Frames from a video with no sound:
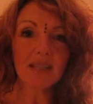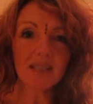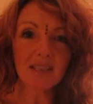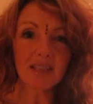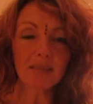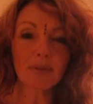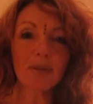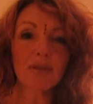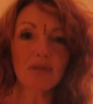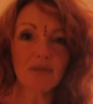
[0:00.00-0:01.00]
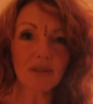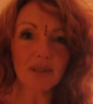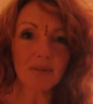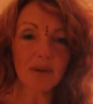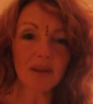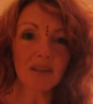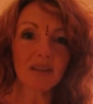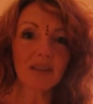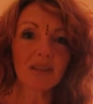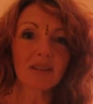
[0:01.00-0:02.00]
Deep groin work,
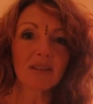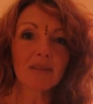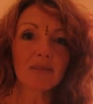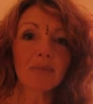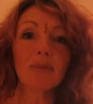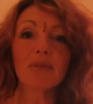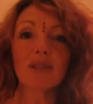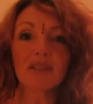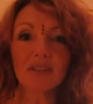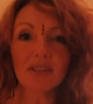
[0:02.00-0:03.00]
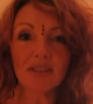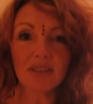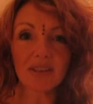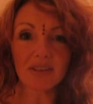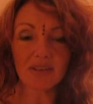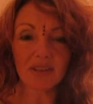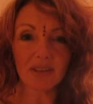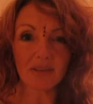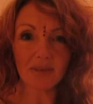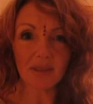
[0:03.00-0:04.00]
ball and socket
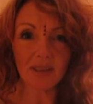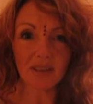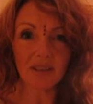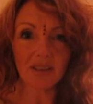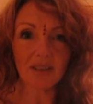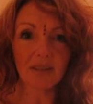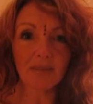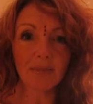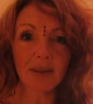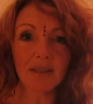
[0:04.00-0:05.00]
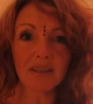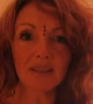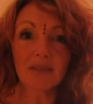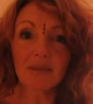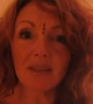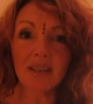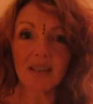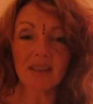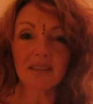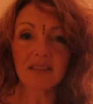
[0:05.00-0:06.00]
joint work, buttock work,